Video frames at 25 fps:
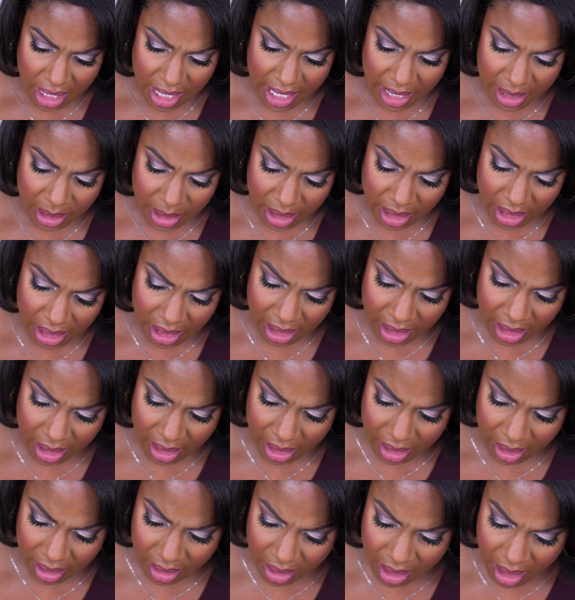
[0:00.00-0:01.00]
And
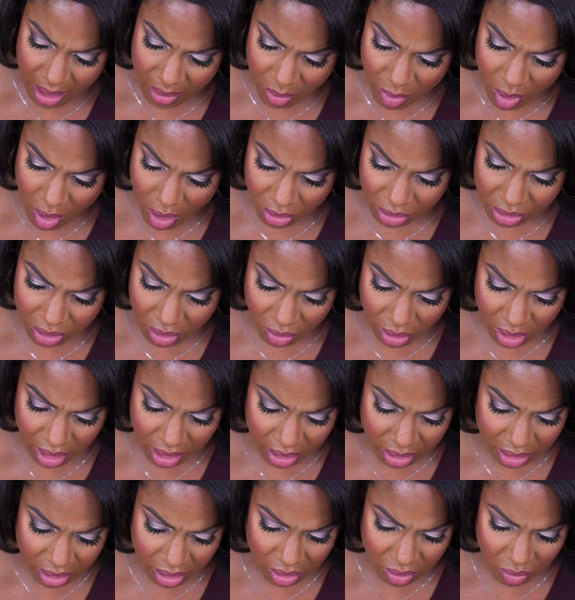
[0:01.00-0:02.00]
then I'm also
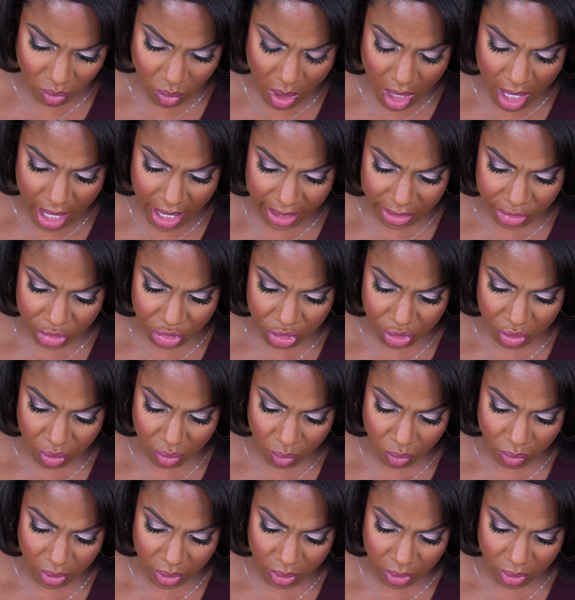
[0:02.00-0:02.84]
going to swatch